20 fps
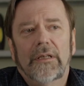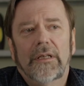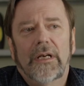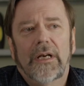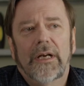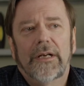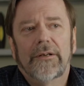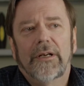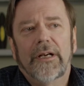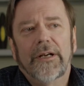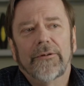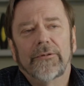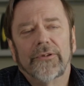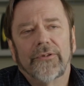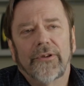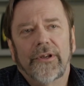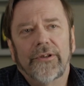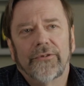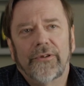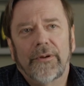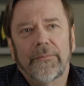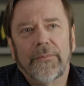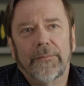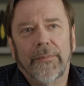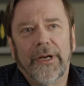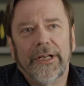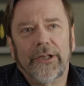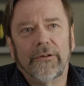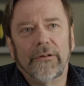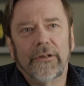I would say some of
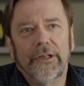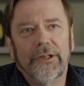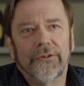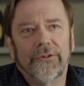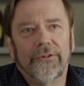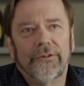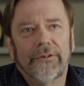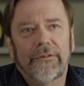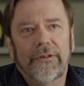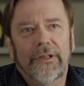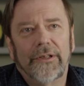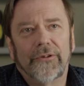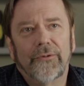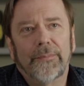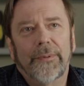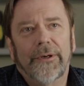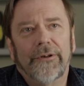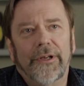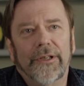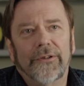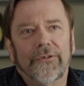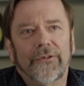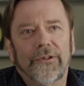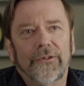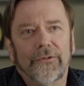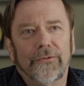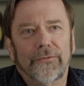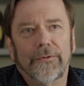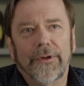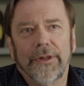my earliest
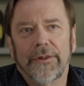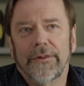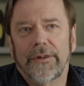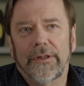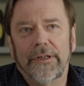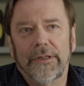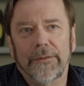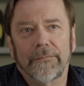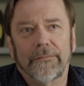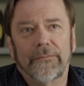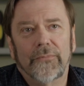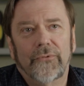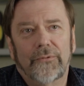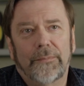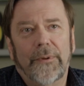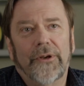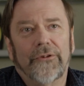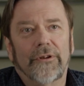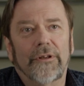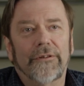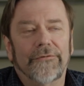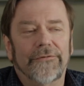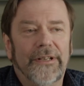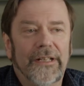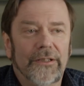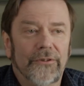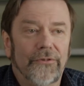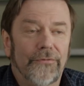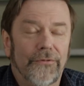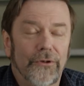experiences with special
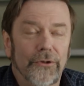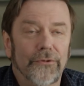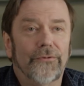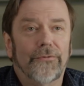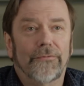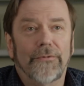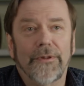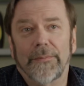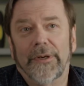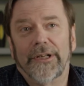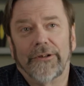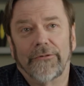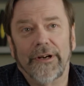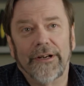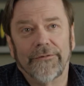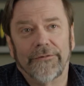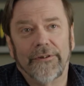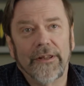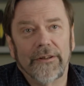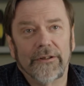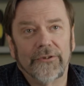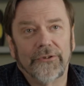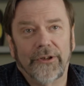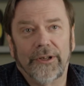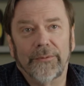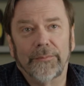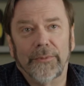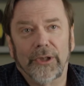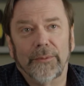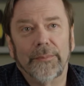effects, first with my grandfather's
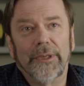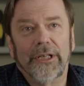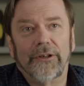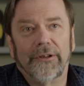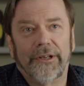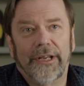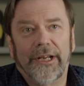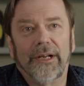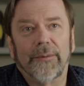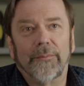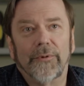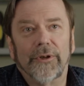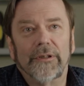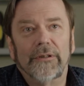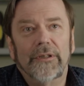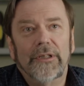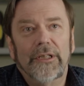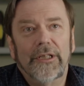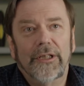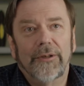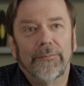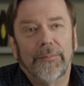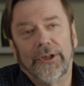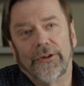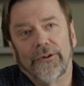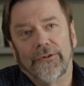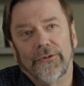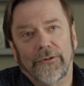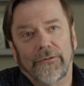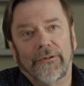8mm camera,
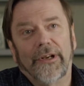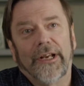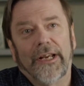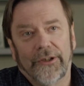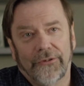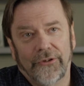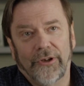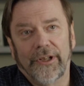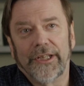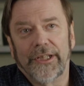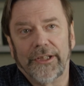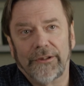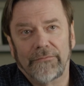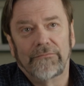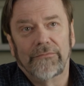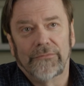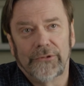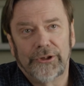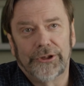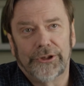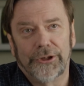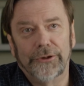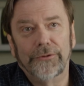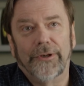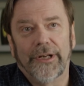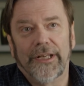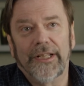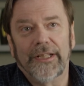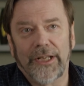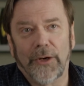because you could actually
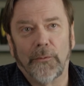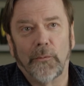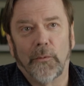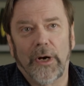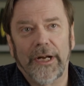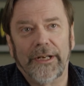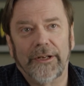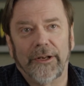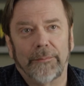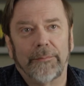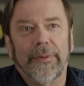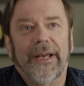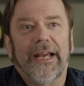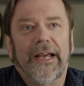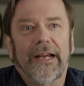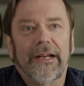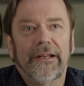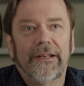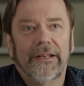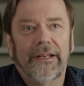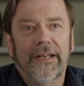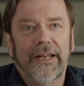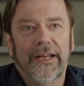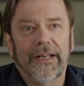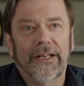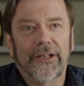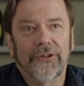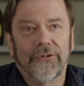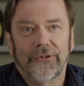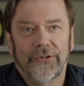shoot and then wind it back
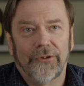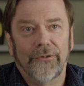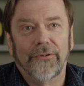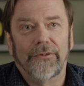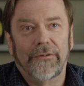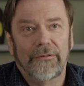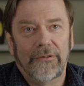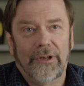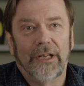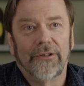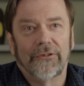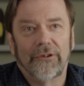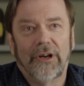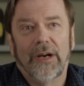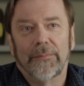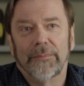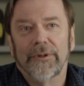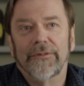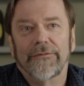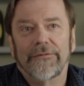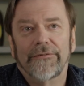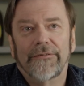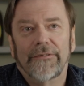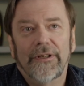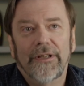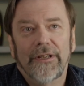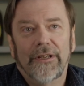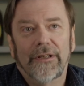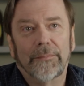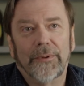and shoot on top of
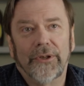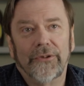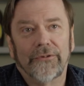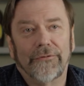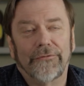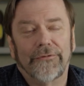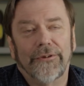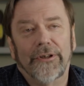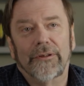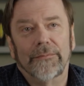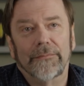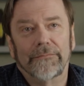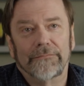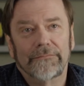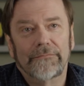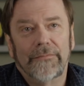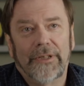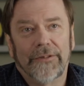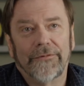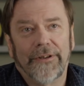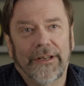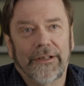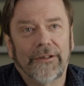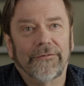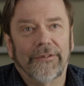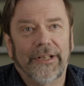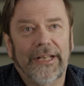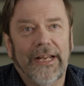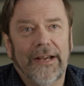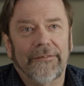a piece of film,
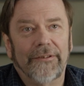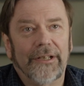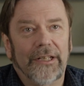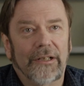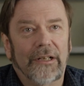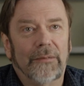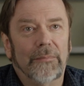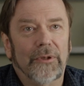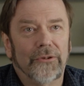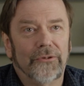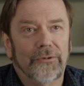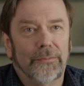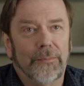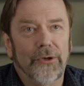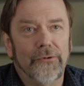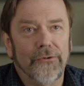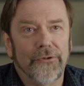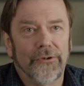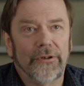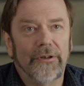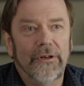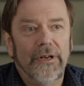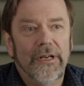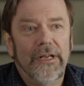effectively having a double exposure,